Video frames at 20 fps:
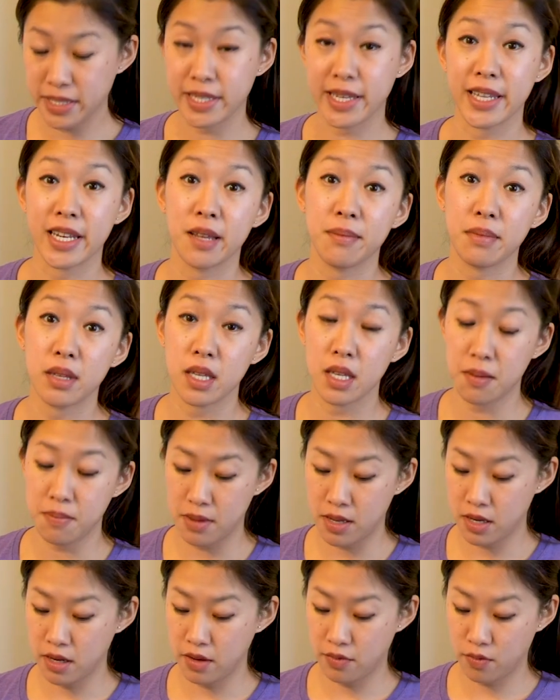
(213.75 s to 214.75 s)
is gonna be a
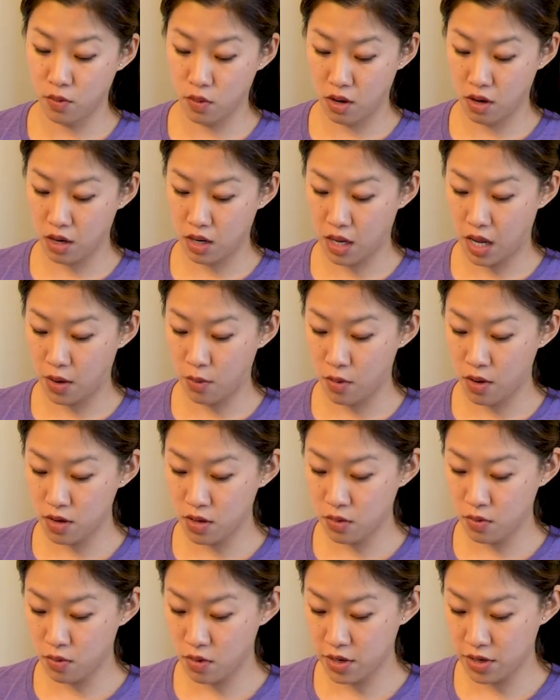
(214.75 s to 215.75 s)
bit of work, I
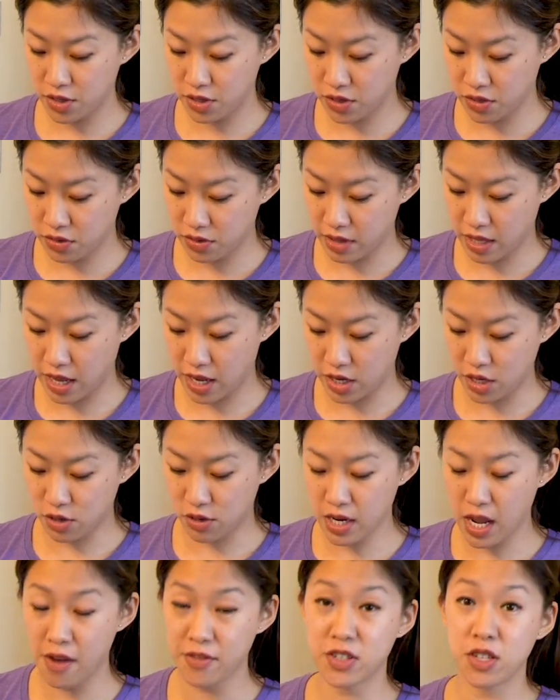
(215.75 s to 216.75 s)
wanna warn you that you don't
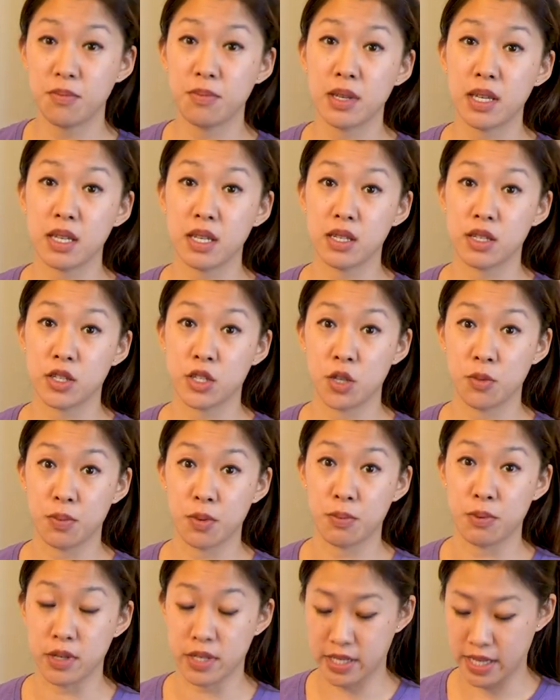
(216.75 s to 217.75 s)
have to be super
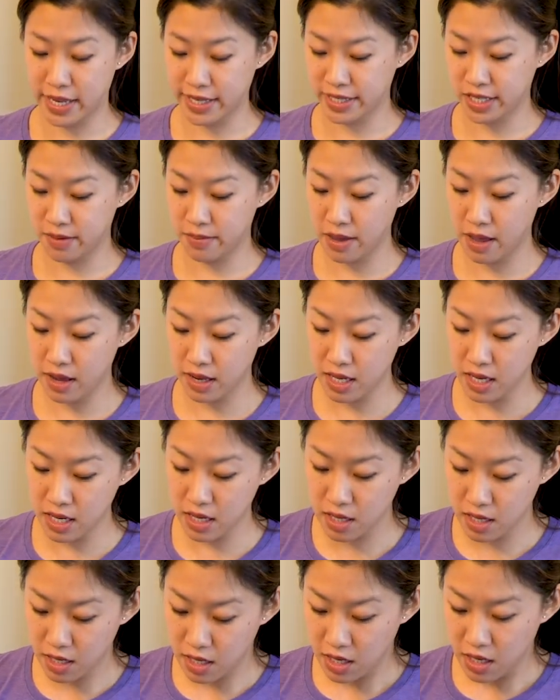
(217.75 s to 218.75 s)
precise about
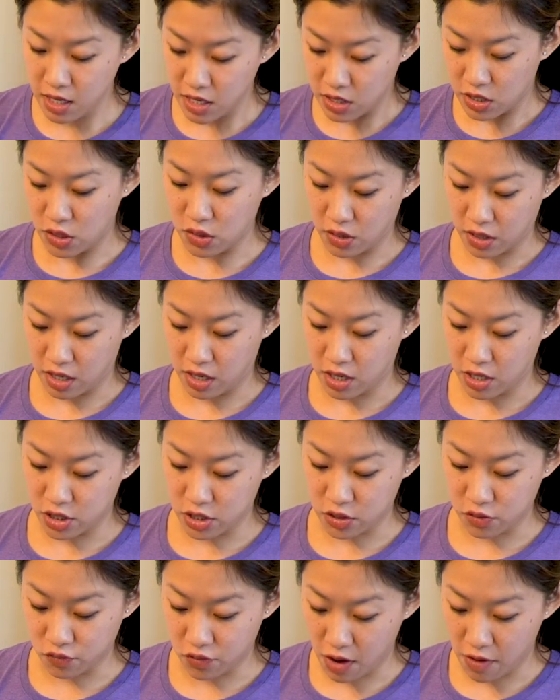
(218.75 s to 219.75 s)
it. You can
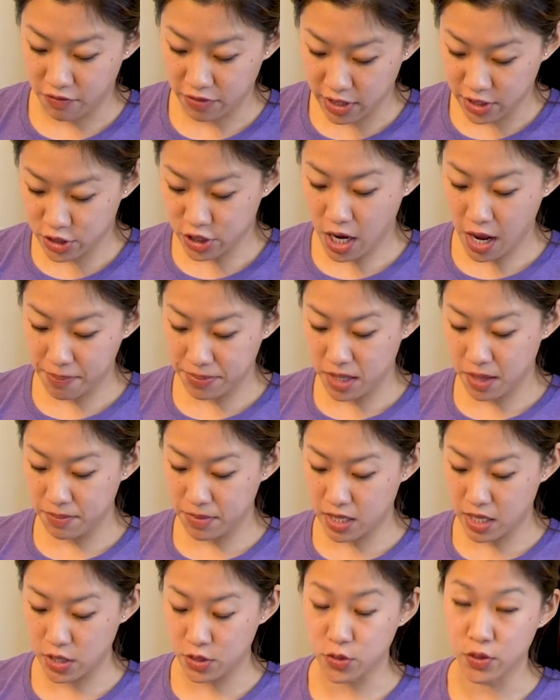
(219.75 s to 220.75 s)
just roughly chop them
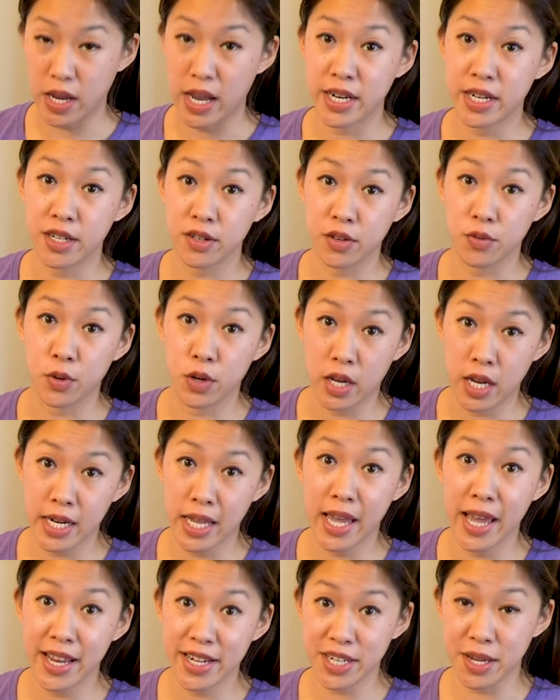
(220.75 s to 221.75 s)
because we're gonna
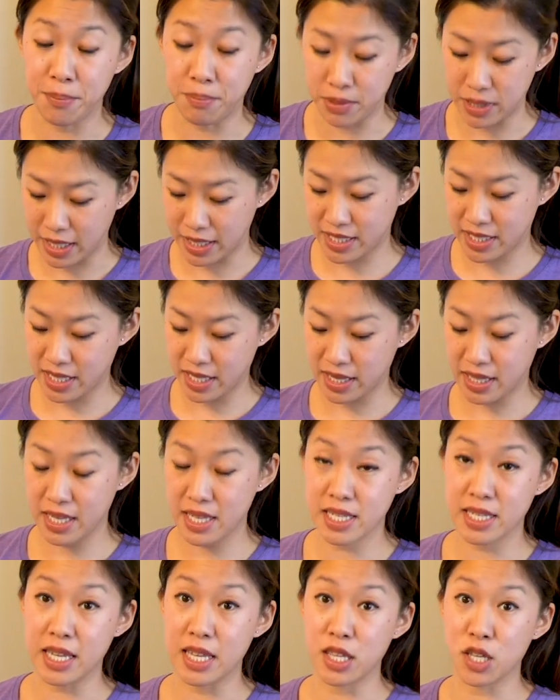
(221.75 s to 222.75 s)
end up blitzing
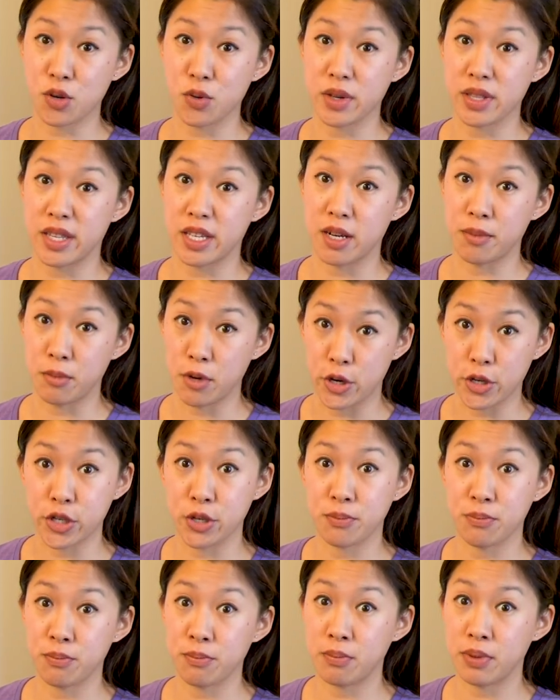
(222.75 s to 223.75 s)
this either with an
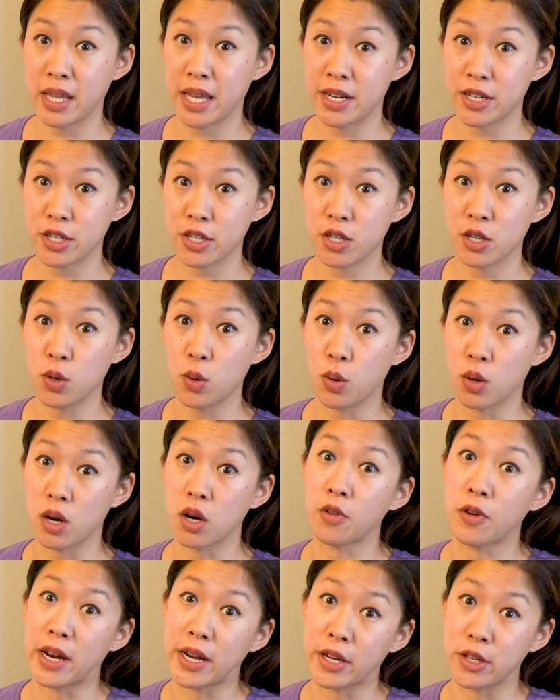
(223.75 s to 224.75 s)
immersion blender or
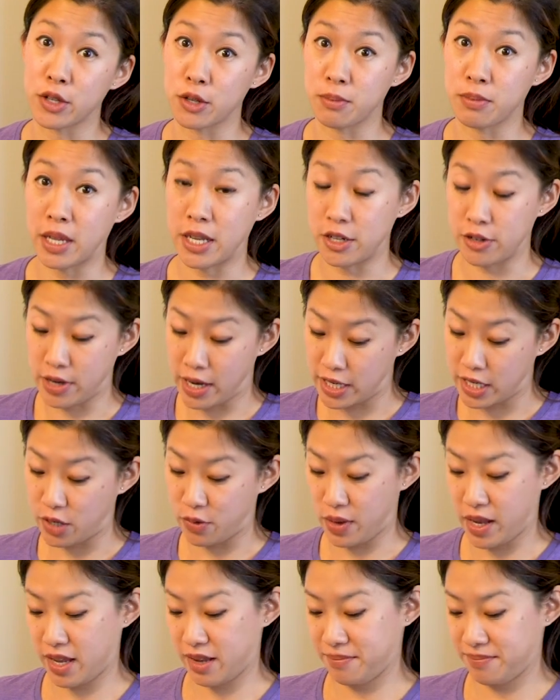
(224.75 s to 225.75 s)
a regular blender
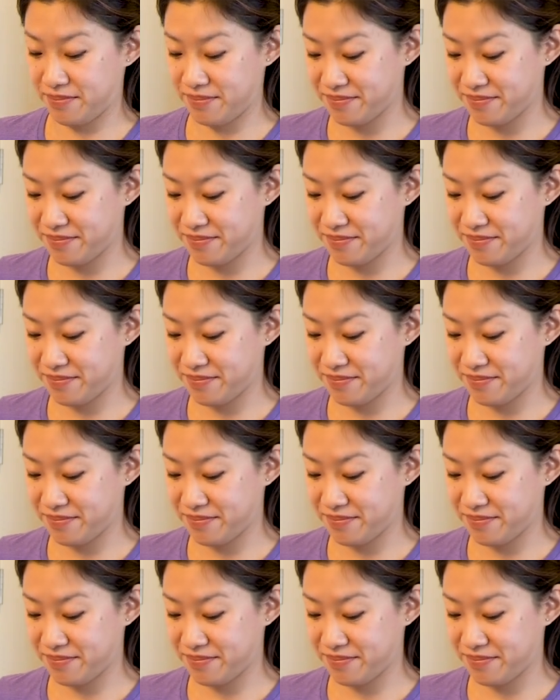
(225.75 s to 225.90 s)
anyway.